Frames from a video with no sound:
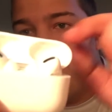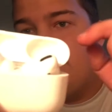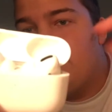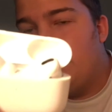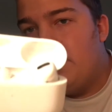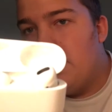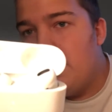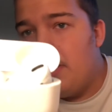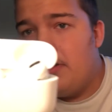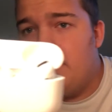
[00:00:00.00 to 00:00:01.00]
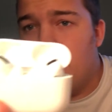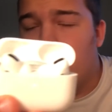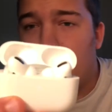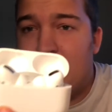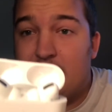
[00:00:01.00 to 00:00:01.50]
when uh, you don't
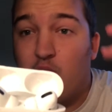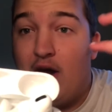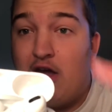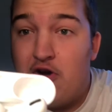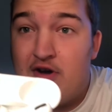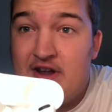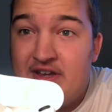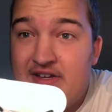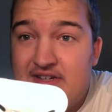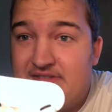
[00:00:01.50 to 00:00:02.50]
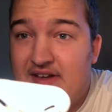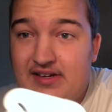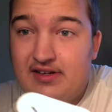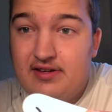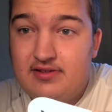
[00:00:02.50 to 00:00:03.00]
like wiring like
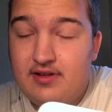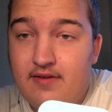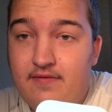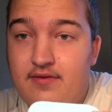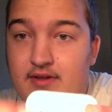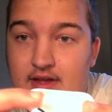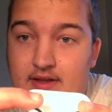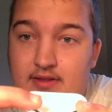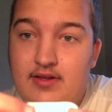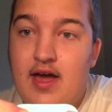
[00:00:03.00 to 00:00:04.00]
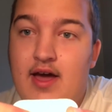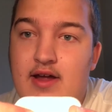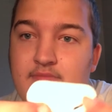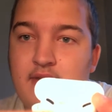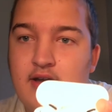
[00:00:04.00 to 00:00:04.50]
stuff, uh, yeah,
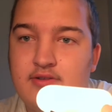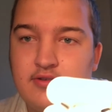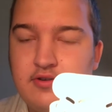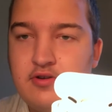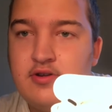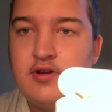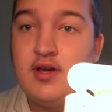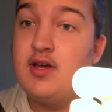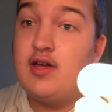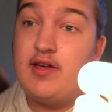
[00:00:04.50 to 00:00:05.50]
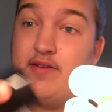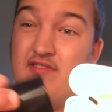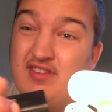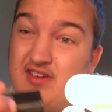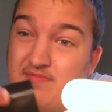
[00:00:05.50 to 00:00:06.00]
AirPods are good. Even the
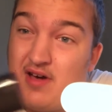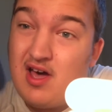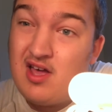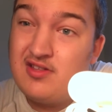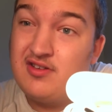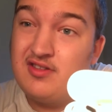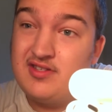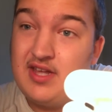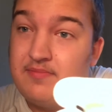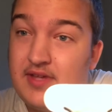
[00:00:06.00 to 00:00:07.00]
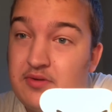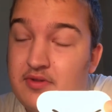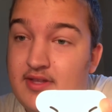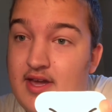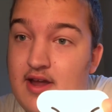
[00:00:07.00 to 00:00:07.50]
earpods, it's the same thing with the
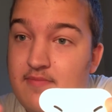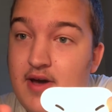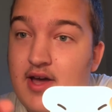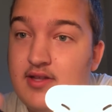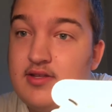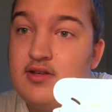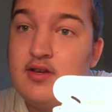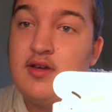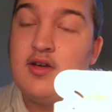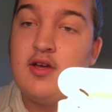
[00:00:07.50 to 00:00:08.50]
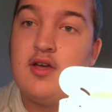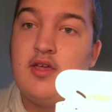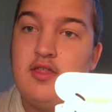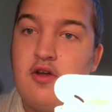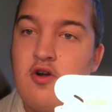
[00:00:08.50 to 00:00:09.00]
AirPods.
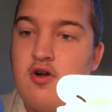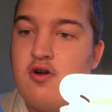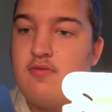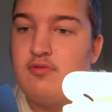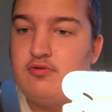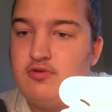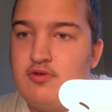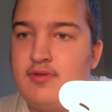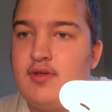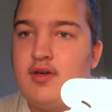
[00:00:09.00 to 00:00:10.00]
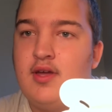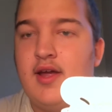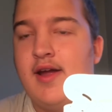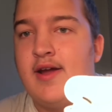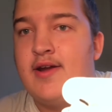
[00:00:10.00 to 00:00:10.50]
They're Bluetooth,
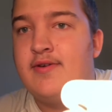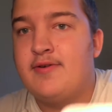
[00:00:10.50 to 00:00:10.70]
and